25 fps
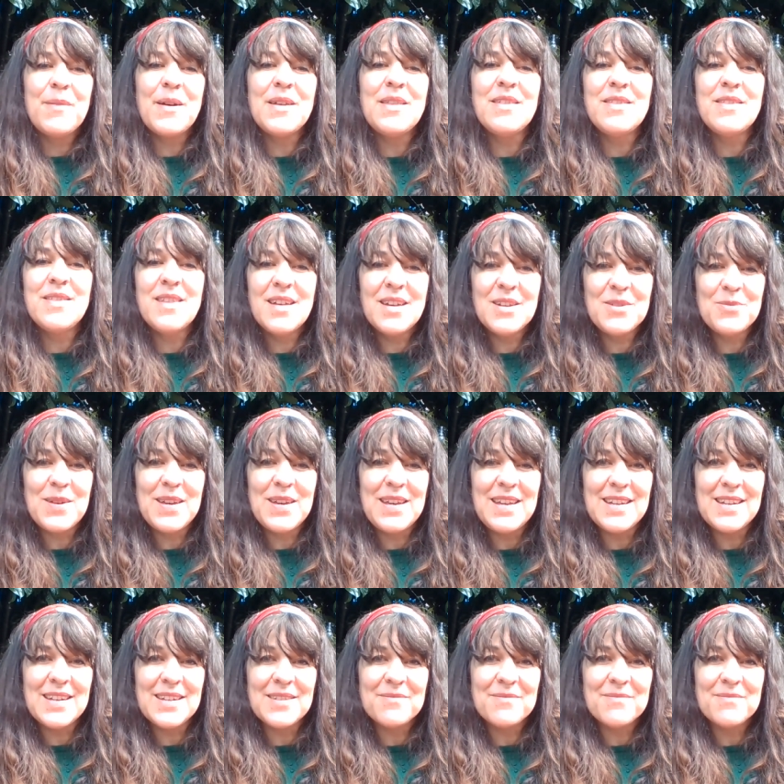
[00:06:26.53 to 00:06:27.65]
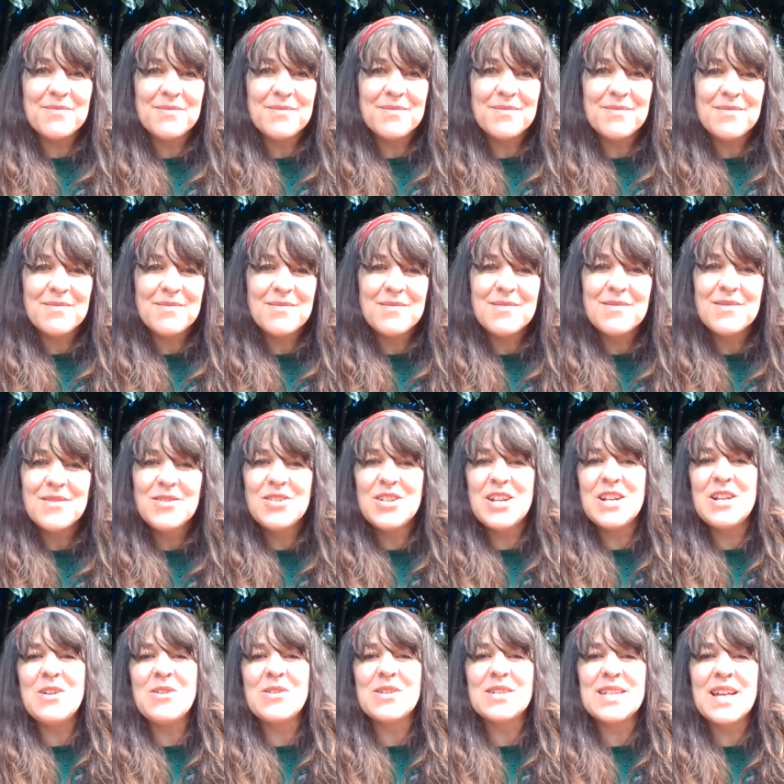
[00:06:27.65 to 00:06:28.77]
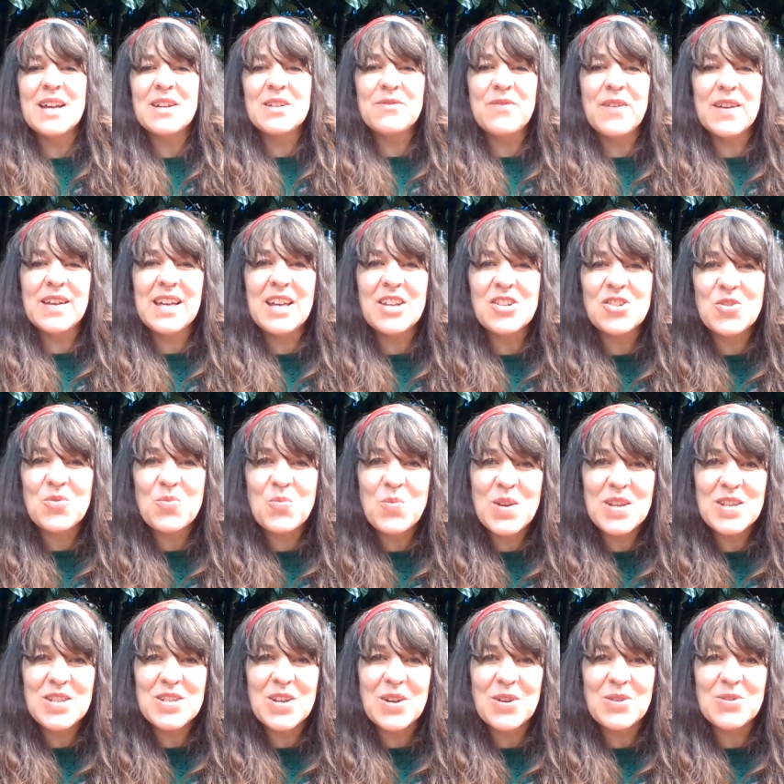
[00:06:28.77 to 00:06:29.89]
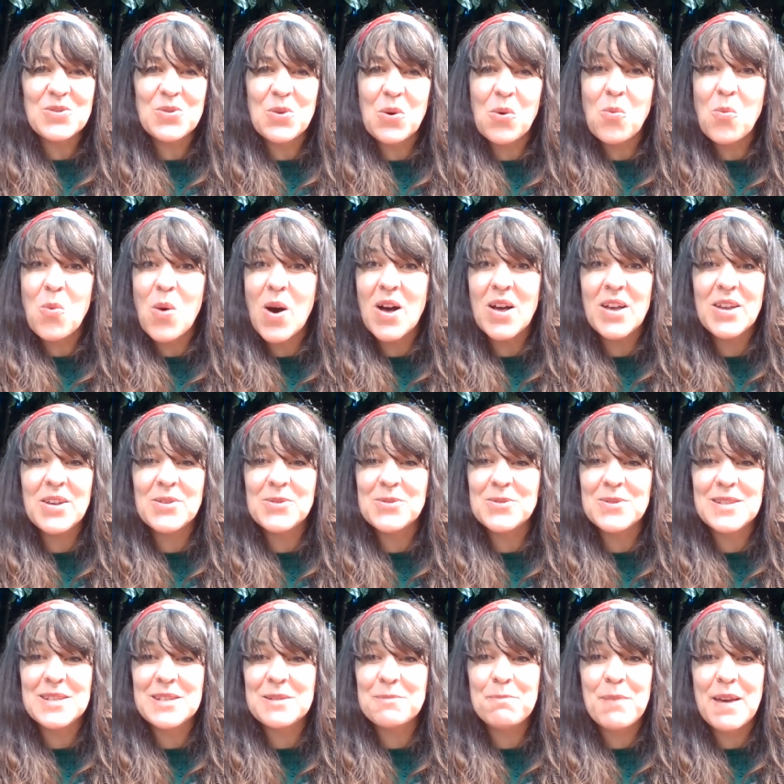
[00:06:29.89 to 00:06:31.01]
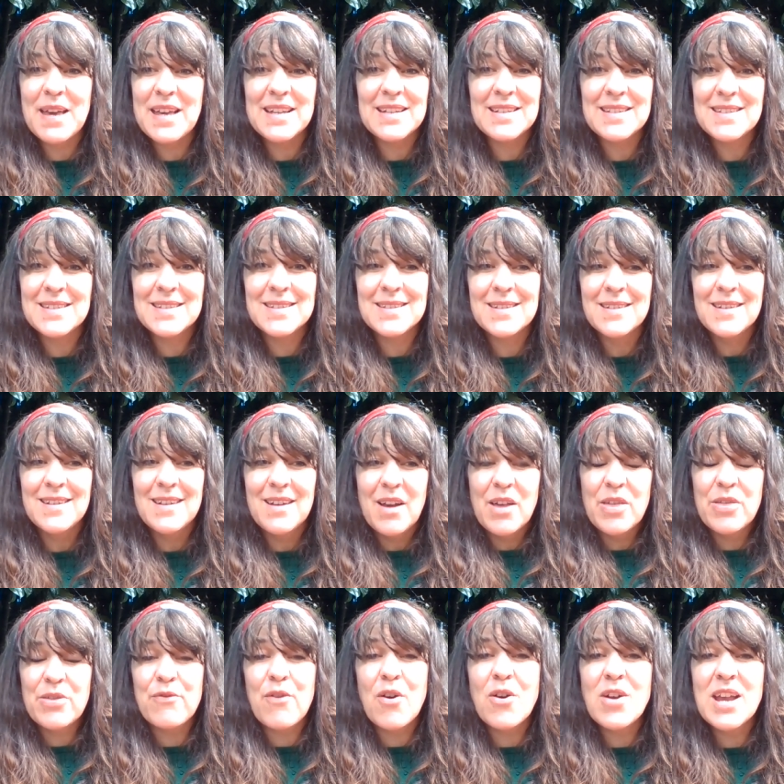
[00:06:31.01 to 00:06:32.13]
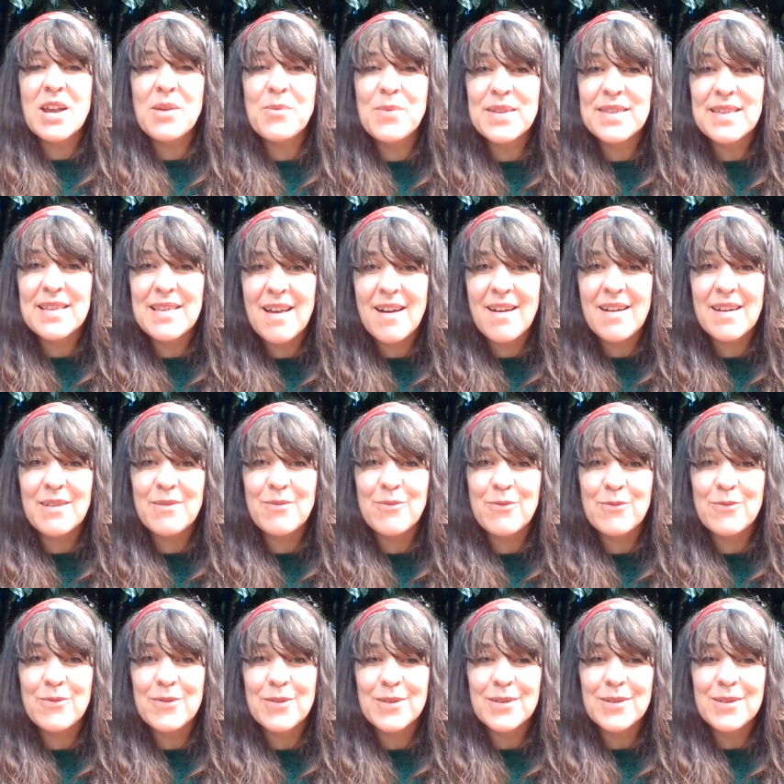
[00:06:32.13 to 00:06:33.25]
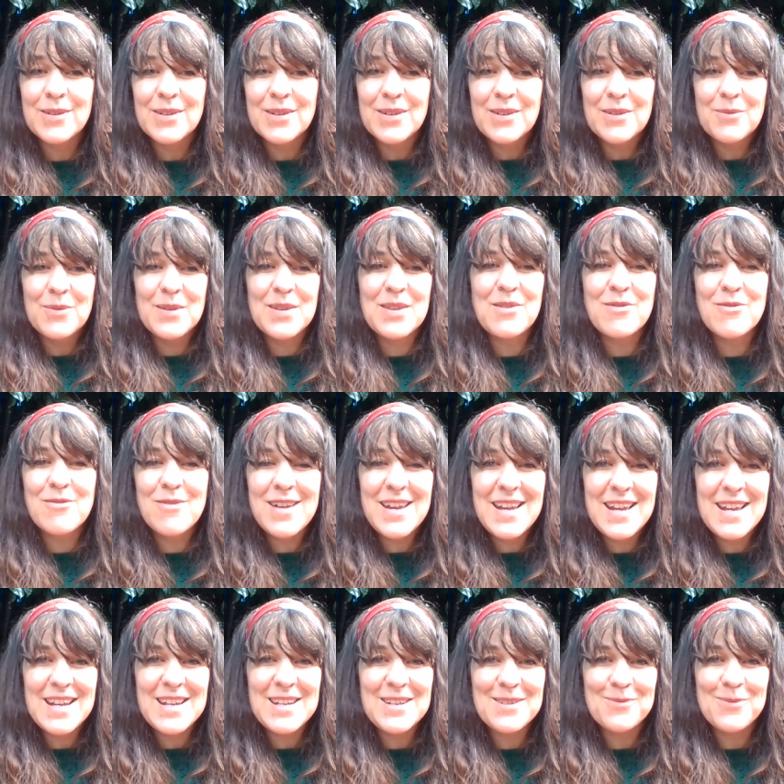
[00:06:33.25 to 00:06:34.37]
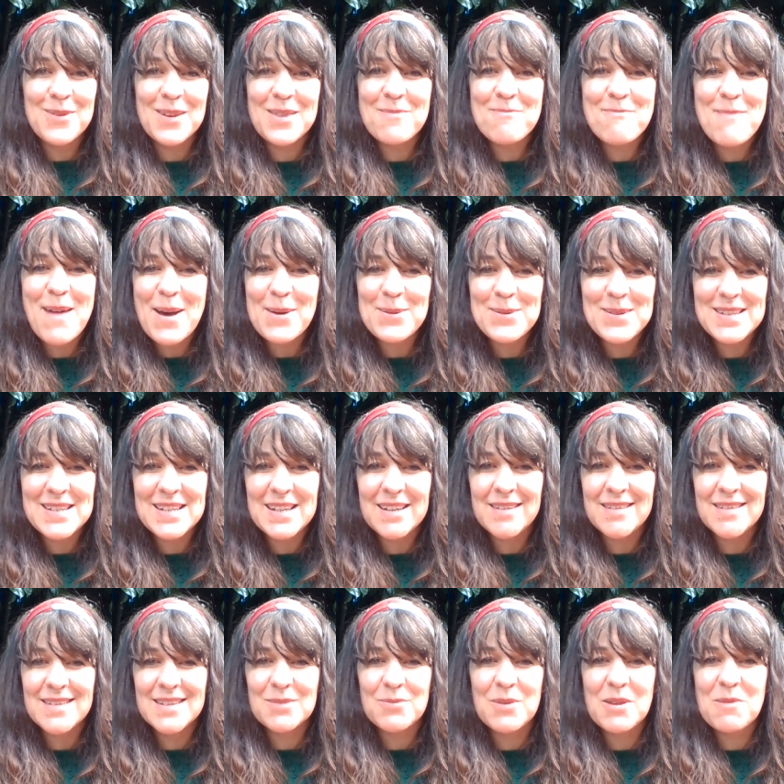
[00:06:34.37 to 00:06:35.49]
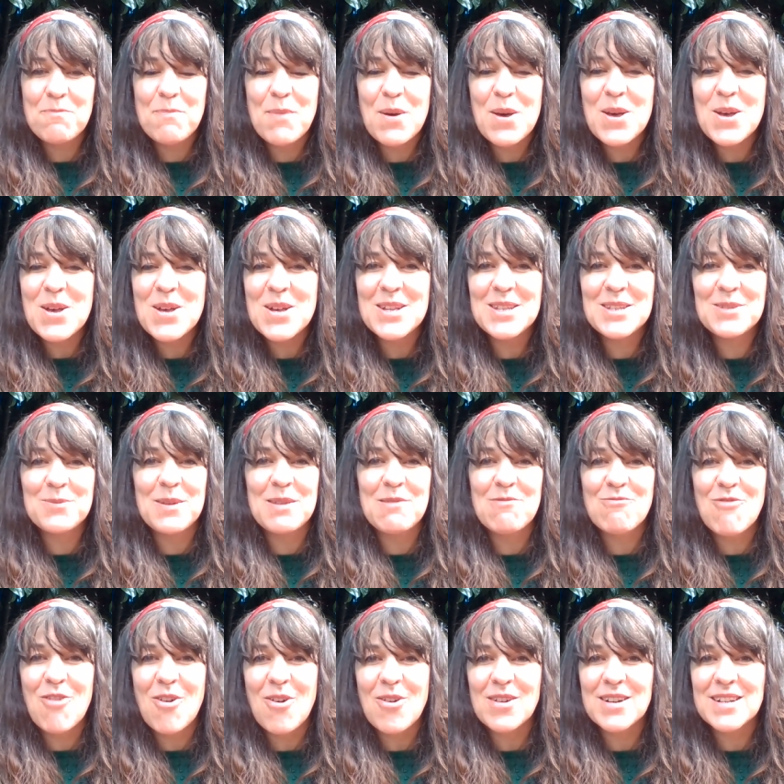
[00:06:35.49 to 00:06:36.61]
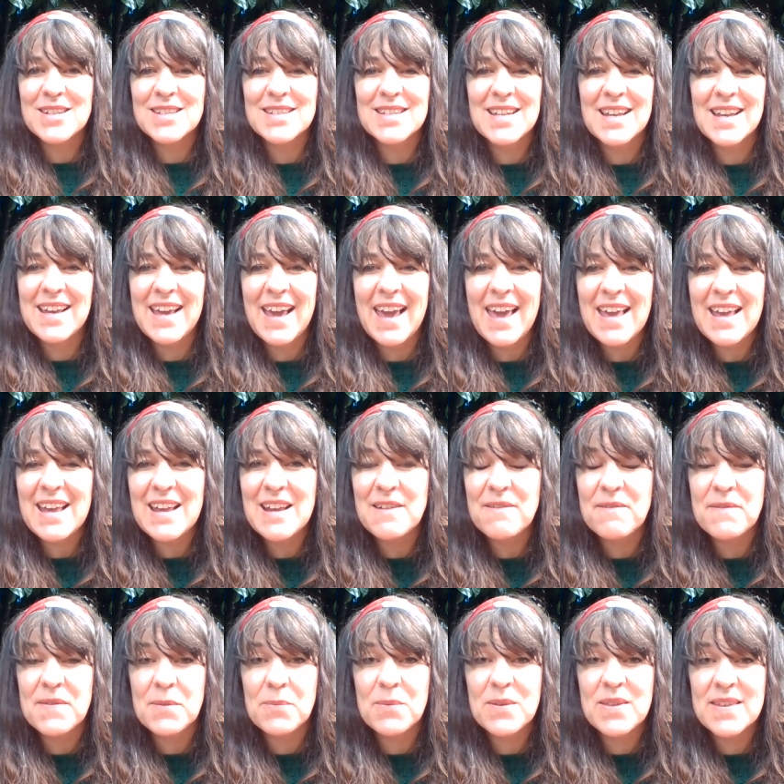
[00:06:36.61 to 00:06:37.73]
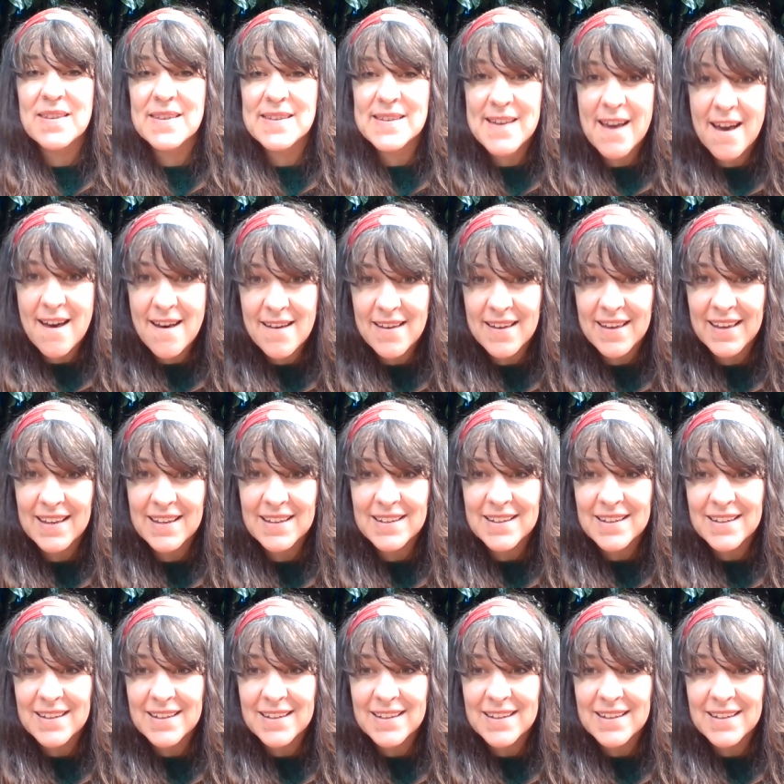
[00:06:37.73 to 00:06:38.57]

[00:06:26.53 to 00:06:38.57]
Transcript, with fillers: By the third week, she looks out of her kitchen window to a wild space, thronging with life, with green, with mountains, with birds, with rocks and caves, with sky.